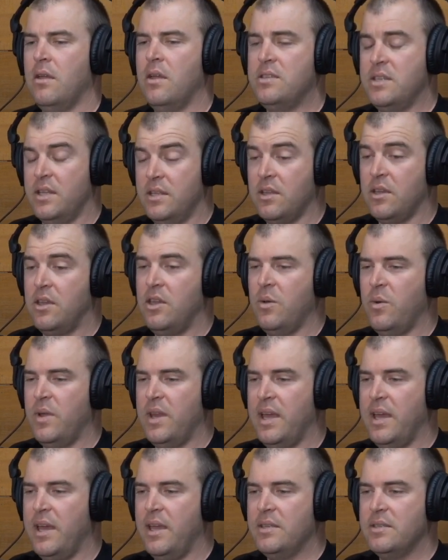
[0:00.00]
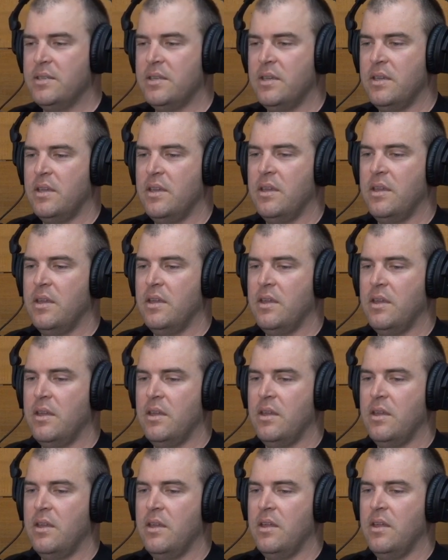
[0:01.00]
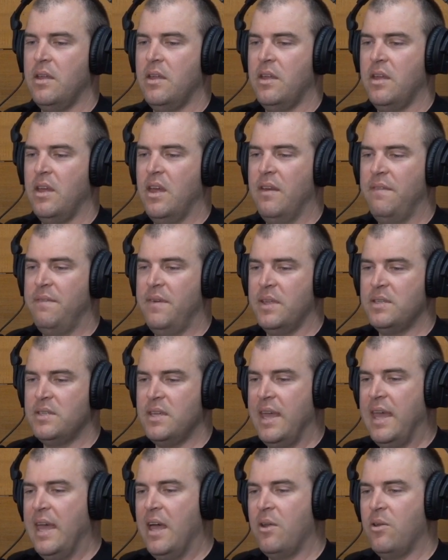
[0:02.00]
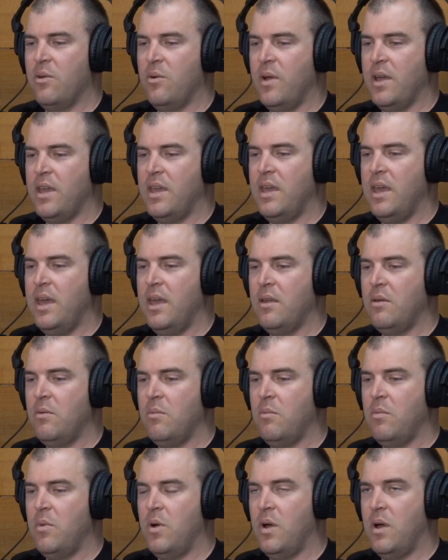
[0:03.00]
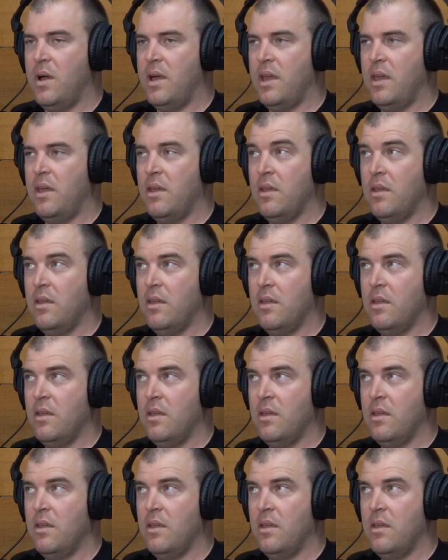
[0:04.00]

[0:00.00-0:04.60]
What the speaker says: It's in the Q&As. If it's how do I get my